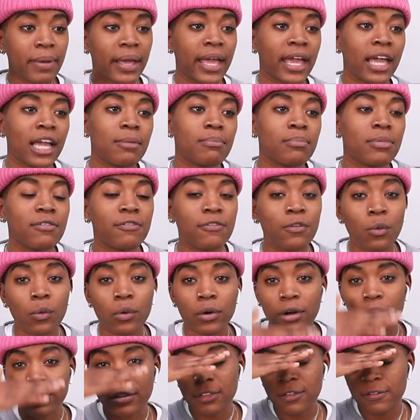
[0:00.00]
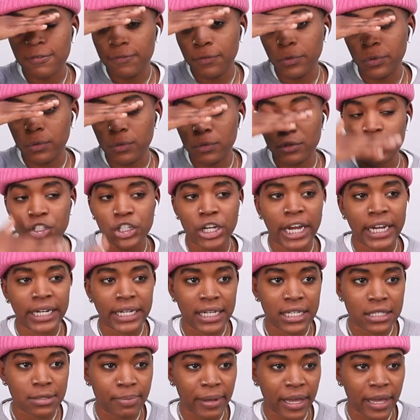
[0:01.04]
bang before the full Chinese